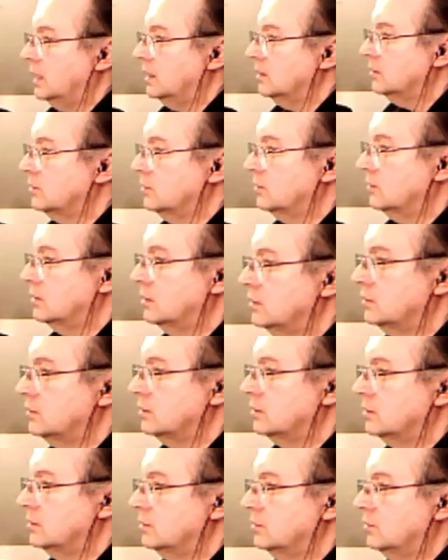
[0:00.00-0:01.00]
so this
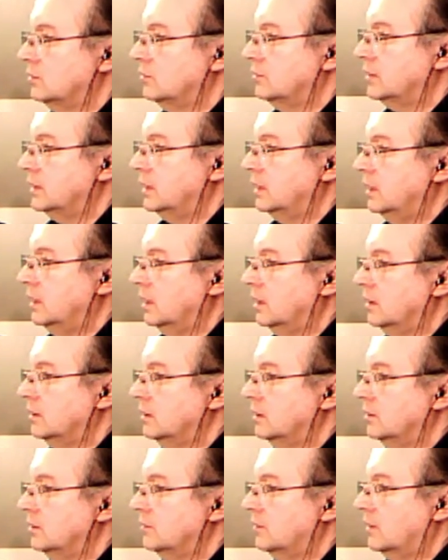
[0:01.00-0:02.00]
is over here,
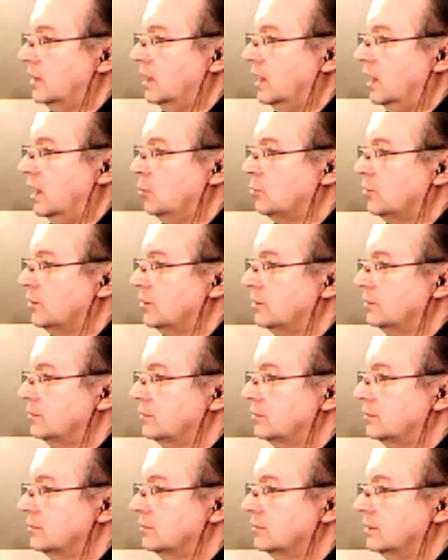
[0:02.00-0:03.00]
there's the cameras.
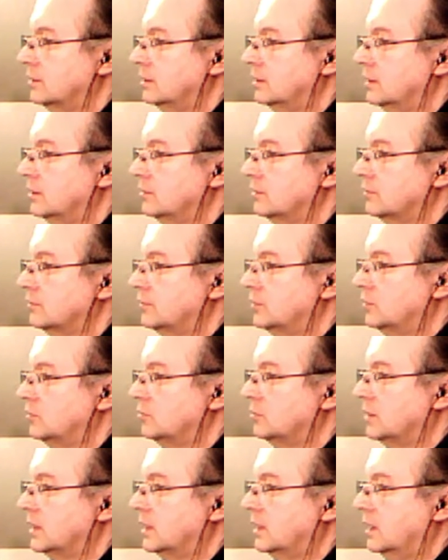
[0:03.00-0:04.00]
You see, there's a view of
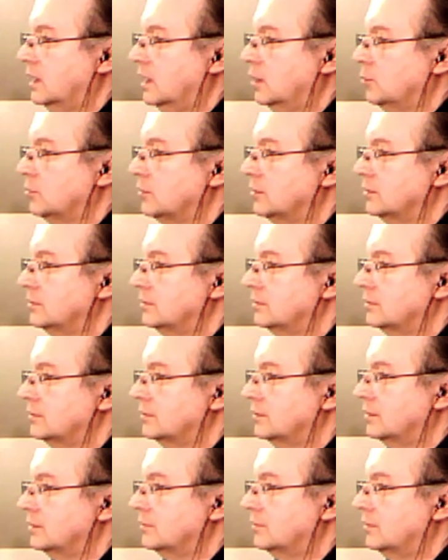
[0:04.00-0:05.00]
my cameras.
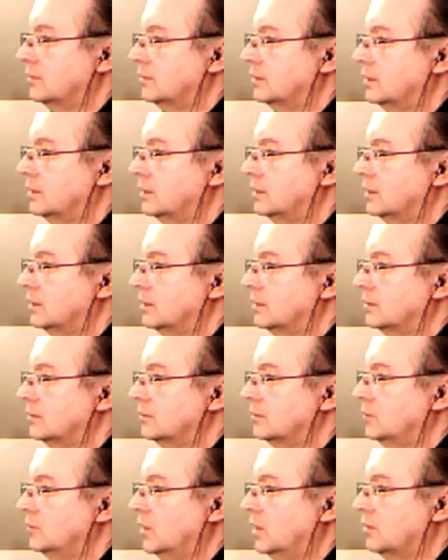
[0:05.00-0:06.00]
There's the
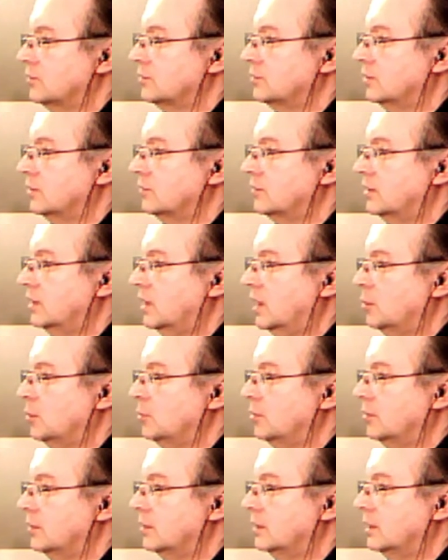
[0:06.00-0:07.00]
Microsoft
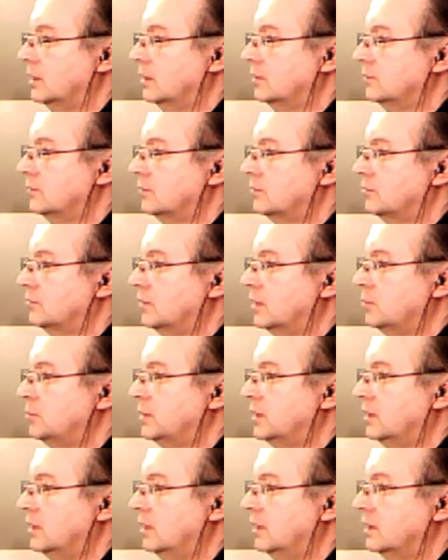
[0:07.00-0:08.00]
camera, and there's right
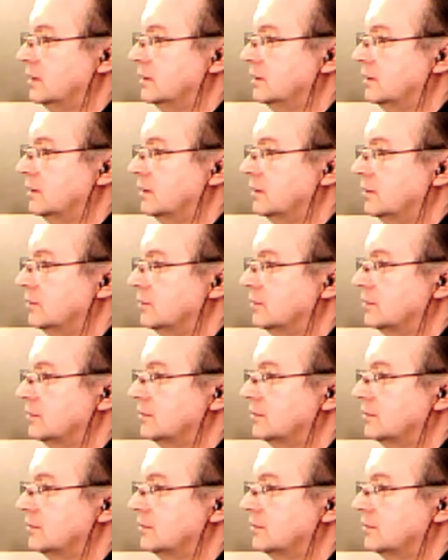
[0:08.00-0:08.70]
behind it, there's